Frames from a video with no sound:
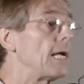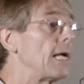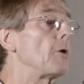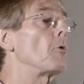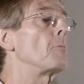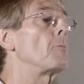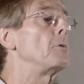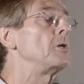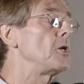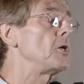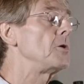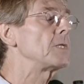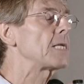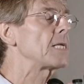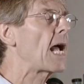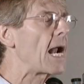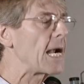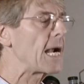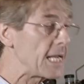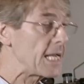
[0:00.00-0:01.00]
It will produce
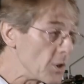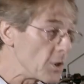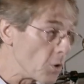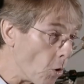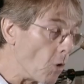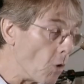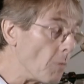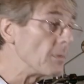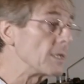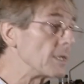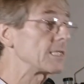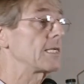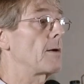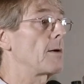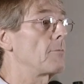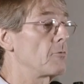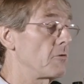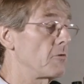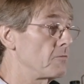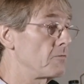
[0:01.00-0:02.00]
an enormous
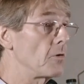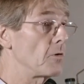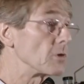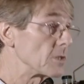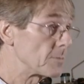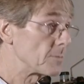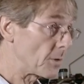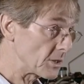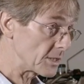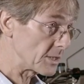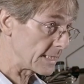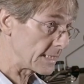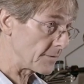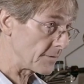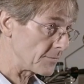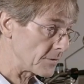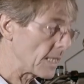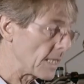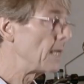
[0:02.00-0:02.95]
number of false positives.